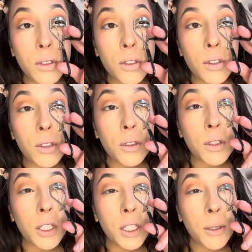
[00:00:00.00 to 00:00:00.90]
You know
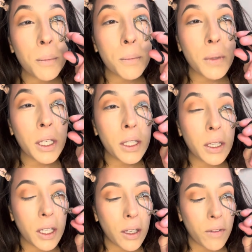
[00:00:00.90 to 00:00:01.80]
what I mean?
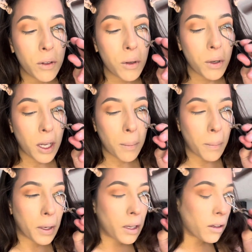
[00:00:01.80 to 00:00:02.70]
Like, if you know what I
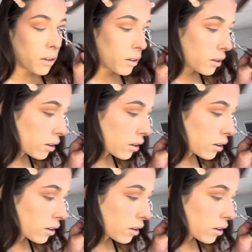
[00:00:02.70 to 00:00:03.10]
mean,